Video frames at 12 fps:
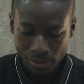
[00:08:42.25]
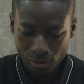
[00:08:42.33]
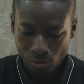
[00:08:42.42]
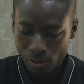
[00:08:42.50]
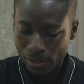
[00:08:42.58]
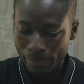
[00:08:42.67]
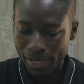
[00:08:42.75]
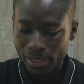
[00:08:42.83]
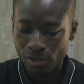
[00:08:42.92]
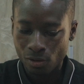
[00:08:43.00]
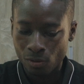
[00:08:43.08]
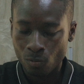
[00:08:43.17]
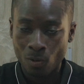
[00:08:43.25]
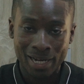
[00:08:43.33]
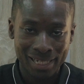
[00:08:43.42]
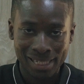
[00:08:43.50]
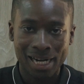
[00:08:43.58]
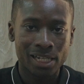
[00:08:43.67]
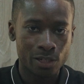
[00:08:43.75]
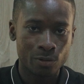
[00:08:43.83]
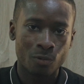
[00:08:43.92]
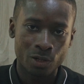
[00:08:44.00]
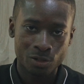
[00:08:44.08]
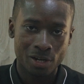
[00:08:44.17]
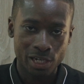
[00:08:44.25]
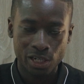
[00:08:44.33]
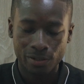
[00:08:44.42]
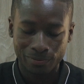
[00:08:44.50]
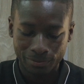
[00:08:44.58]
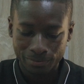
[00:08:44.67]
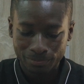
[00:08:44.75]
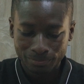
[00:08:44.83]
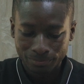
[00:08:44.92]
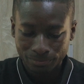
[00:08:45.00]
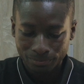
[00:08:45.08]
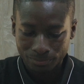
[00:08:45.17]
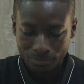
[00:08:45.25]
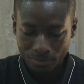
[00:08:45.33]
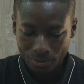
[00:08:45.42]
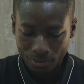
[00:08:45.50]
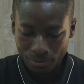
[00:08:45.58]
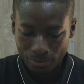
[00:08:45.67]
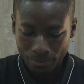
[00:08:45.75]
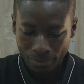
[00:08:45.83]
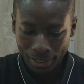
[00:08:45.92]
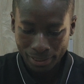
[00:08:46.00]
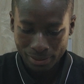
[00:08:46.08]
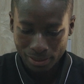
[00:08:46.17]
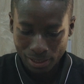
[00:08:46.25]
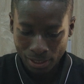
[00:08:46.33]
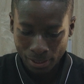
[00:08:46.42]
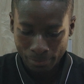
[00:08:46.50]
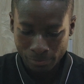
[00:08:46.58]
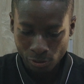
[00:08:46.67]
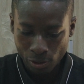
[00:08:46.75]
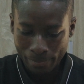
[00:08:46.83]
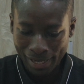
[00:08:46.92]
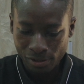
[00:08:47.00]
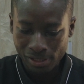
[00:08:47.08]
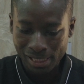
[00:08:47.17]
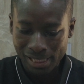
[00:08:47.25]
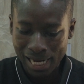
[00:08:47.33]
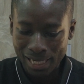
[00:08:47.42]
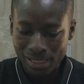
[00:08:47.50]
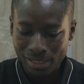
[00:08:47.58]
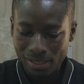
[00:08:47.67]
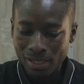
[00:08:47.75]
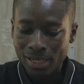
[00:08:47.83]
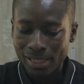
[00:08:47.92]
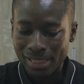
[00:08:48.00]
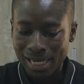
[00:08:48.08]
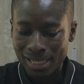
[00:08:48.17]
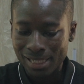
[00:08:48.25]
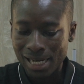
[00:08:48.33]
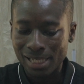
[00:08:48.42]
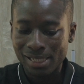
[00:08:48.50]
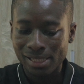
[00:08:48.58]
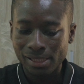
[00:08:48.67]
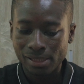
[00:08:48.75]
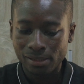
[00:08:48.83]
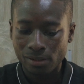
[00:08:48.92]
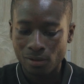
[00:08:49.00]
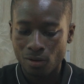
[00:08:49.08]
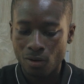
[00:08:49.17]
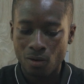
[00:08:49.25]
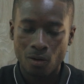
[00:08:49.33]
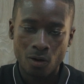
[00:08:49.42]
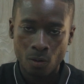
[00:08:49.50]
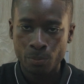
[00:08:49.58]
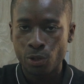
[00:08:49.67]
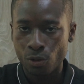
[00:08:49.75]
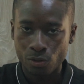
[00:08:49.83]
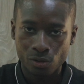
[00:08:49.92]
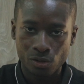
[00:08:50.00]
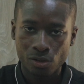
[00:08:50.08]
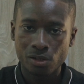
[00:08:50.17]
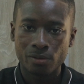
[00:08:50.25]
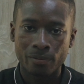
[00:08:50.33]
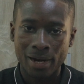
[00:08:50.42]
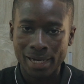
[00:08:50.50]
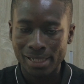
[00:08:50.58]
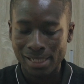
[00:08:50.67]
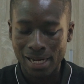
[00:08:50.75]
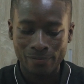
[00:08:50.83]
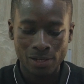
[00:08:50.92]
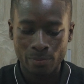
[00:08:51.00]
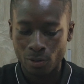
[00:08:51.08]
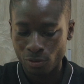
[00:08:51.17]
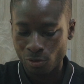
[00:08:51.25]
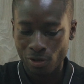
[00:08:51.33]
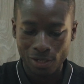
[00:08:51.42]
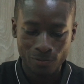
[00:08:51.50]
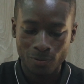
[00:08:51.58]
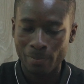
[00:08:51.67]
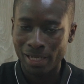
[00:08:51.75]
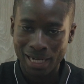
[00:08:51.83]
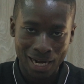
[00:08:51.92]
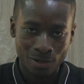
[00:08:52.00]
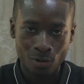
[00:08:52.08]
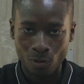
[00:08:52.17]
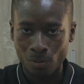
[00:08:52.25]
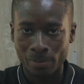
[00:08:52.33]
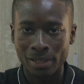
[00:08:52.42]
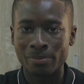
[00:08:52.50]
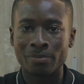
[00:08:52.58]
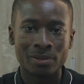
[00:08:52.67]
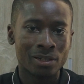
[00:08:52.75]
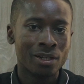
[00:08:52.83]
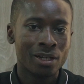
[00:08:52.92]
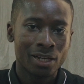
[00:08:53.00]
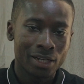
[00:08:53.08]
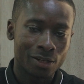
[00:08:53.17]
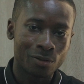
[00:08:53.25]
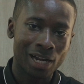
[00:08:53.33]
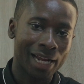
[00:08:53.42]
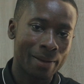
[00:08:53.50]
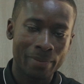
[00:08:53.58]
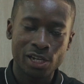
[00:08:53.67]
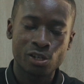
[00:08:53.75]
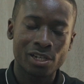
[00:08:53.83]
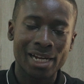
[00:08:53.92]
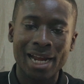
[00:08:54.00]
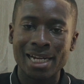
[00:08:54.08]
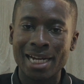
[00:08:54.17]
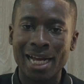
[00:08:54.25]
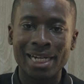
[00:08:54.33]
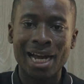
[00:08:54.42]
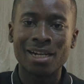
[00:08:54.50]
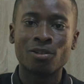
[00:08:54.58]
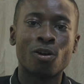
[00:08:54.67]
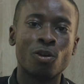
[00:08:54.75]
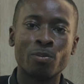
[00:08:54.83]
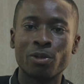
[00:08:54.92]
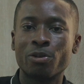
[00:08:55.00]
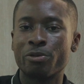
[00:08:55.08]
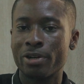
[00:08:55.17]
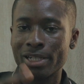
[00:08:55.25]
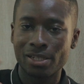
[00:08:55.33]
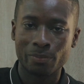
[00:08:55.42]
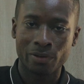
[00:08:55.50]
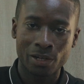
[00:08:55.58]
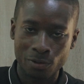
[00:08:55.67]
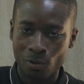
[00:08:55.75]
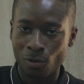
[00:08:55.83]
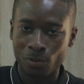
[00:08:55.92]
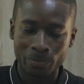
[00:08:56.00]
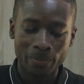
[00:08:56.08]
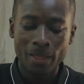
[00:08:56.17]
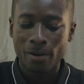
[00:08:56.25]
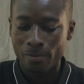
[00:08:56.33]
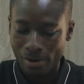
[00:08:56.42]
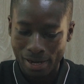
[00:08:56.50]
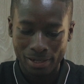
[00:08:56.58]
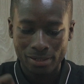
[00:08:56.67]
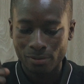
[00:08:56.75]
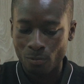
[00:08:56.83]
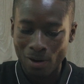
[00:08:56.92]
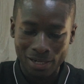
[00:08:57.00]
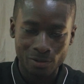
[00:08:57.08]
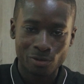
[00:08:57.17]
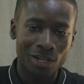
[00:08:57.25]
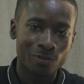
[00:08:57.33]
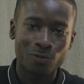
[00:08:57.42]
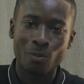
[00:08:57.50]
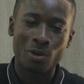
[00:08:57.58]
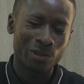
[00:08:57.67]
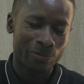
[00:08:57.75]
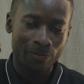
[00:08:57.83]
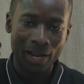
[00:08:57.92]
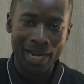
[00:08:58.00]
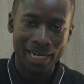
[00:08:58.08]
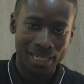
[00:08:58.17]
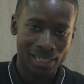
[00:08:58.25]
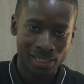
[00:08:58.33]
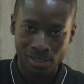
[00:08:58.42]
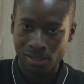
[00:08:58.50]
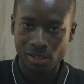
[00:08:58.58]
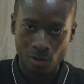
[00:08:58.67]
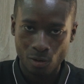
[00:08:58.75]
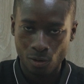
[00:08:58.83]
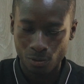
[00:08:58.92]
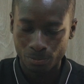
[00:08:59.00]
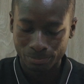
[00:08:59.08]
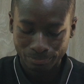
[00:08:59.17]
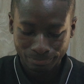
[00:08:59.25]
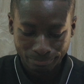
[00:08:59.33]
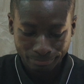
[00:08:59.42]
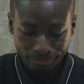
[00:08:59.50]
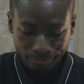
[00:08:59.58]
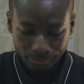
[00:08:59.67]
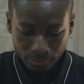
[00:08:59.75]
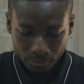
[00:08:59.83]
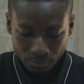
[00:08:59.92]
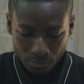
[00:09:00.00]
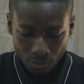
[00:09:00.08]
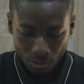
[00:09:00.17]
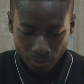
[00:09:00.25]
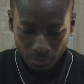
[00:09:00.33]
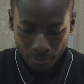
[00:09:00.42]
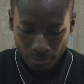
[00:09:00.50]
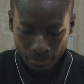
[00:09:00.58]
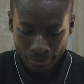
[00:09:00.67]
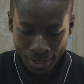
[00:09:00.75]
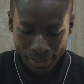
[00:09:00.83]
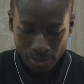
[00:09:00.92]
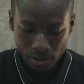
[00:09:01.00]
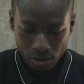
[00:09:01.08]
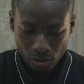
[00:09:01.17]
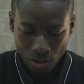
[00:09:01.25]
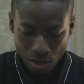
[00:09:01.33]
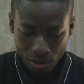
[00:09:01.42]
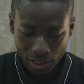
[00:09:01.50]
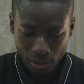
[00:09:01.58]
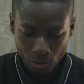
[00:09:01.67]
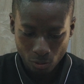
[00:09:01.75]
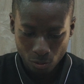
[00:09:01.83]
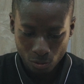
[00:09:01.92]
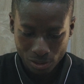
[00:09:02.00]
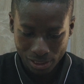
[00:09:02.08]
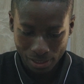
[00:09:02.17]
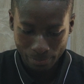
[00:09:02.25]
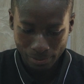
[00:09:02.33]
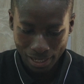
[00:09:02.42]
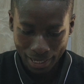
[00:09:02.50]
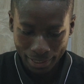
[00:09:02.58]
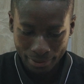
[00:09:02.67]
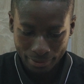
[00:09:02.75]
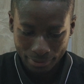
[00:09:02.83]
So depending on what exactly you want to achieve, right? So you might notice that there are certain options, right, that are available on the transform and the add column. And like I mentioned earlier, the add column creates a brand new column, right? While the transform modify an existing column, right? So I'll click on close and apply.